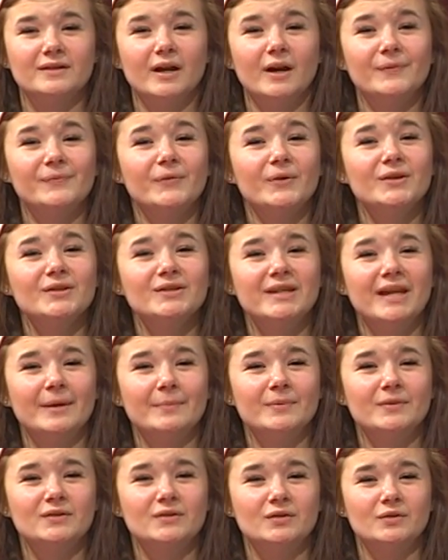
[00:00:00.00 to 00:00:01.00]
our first
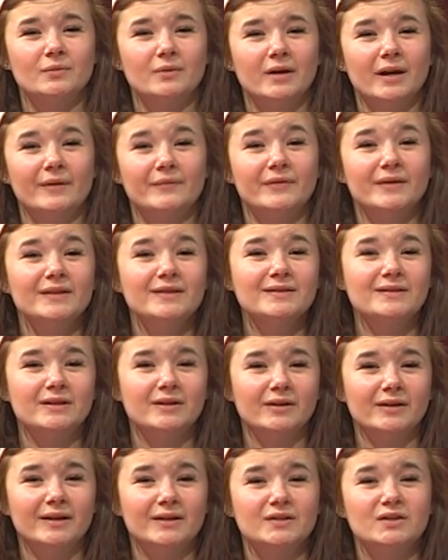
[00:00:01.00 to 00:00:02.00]
campus tour of this
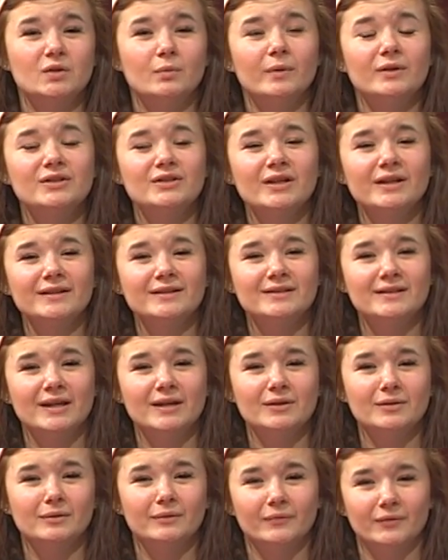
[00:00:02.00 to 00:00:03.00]
year is to Wichita
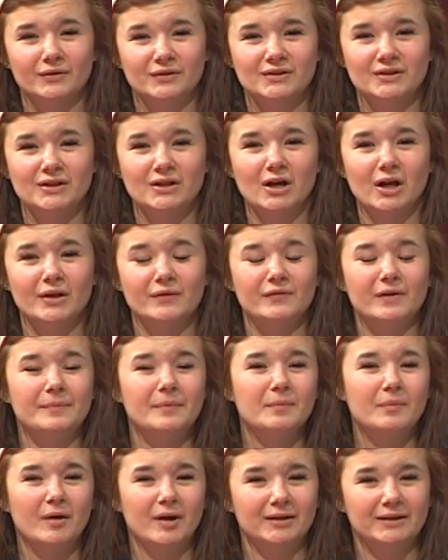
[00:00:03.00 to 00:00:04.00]
State University on
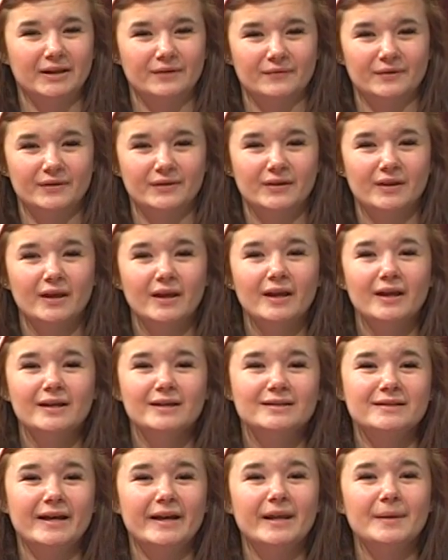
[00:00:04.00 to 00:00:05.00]
February 11th.
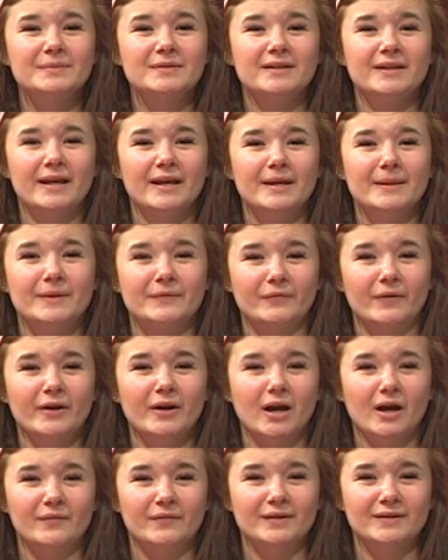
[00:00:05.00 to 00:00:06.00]
Sign up today in the front
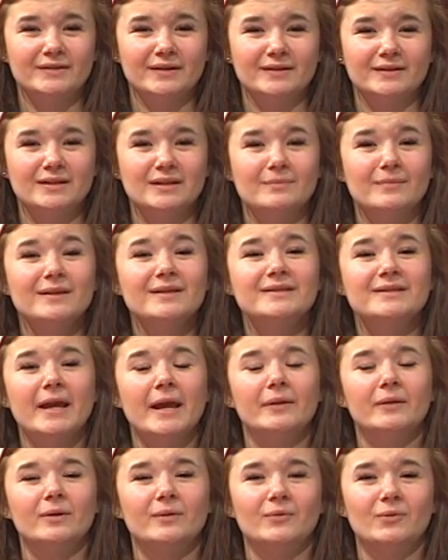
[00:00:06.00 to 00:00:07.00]
office and see Ms.
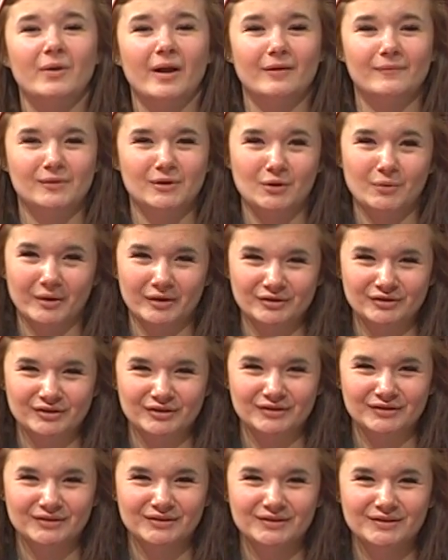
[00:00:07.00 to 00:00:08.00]
Taylor if you have any
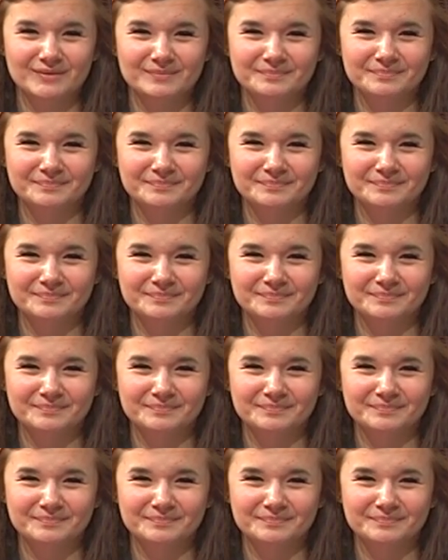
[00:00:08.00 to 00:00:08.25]
questions.